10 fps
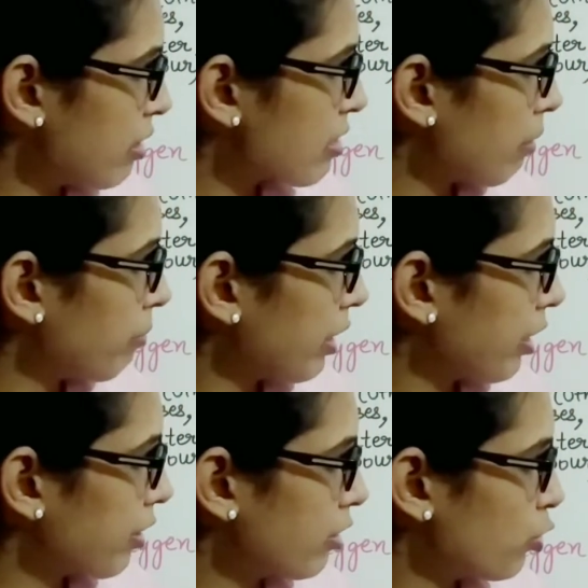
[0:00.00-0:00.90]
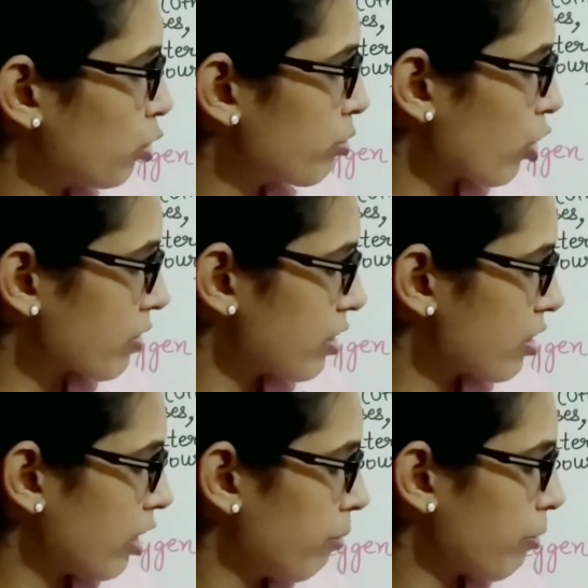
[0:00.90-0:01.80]
Burn something, it consumes
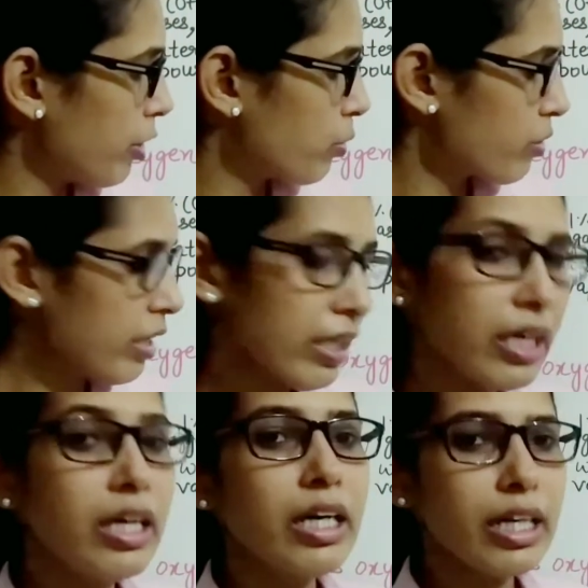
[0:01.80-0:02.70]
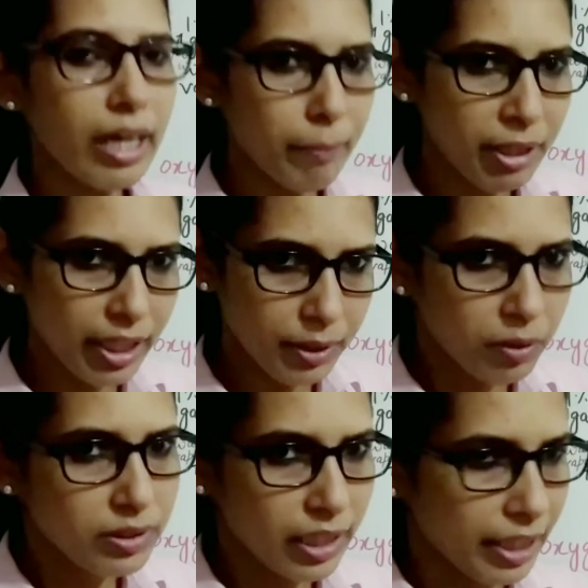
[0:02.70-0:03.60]
oxygen and producing carbon
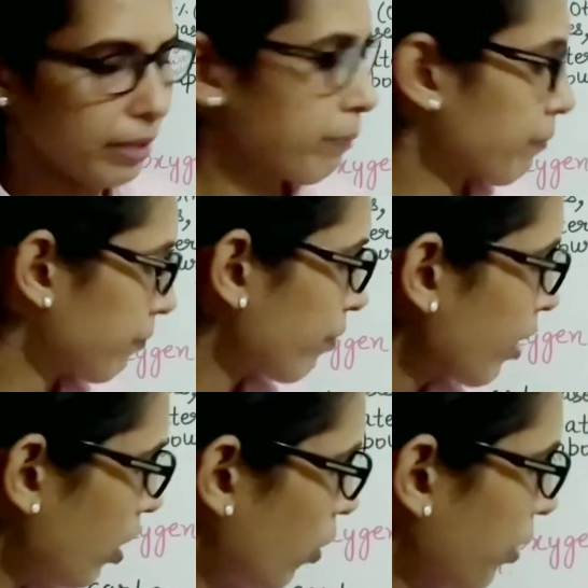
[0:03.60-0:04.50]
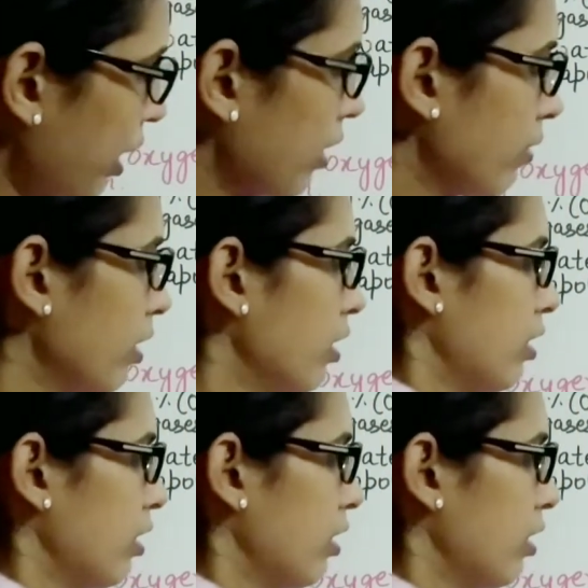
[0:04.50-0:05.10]
dioxide. Okay.